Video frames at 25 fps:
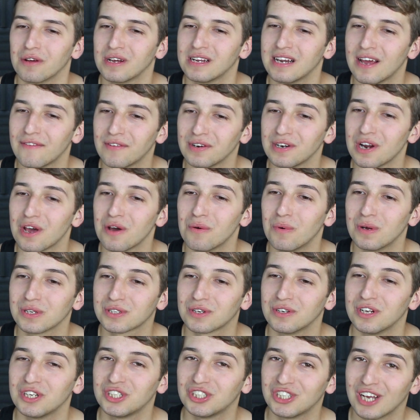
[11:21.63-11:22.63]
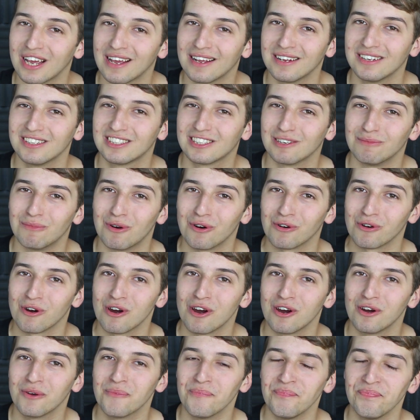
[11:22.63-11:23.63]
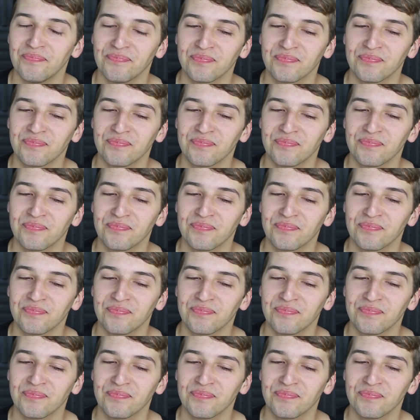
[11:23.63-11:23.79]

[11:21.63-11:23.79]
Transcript: You never know what's going to change tomorrow.